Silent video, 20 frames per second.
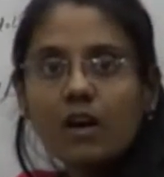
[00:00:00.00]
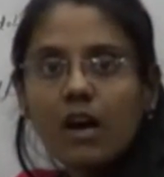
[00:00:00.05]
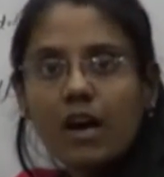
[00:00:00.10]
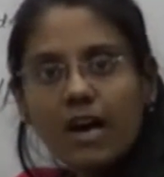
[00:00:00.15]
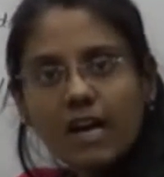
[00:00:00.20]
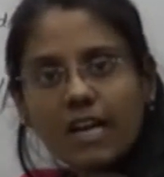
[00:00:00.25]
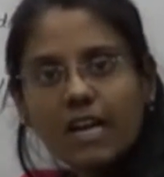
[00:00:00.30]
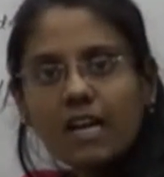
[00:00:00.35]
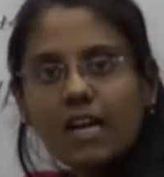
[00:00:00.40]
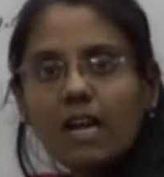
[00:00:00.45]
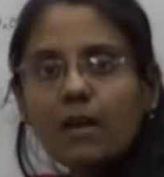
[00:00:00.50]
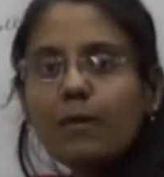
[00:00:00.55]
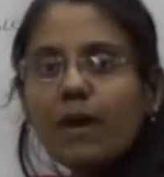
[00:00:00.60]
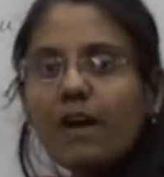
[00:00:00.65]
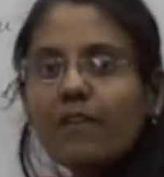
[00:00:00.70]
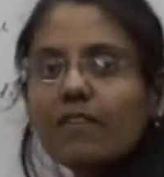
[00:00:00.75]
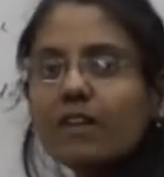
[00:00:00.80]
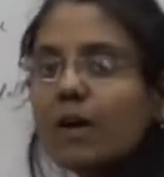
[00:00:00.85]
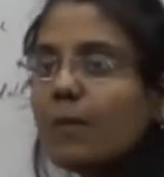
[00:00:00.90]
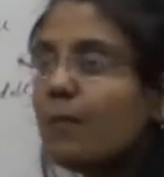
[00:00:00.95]
Again I will be
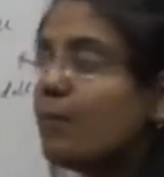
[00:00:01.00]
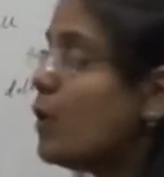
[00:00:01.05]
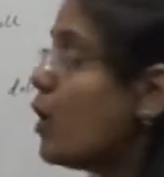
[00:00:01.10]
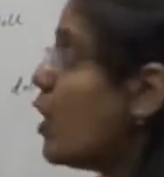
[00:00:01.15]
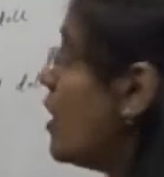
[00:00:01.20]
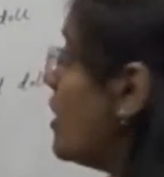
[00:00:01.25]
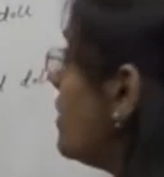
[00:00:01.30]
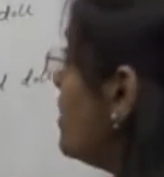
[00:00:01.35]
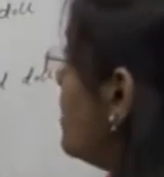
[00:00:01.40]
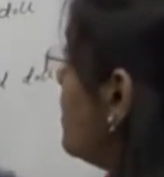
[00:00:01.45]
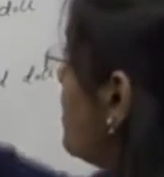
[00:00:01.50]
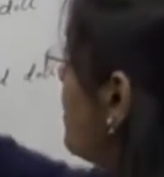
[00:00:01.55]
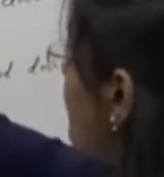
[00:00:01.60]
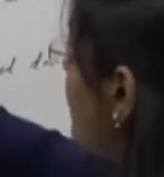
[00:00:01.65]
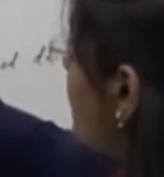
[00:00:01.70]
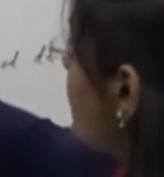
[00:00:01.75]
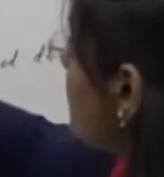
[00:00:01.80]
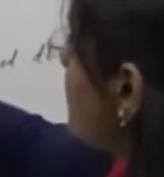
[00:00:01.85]
having a pod, but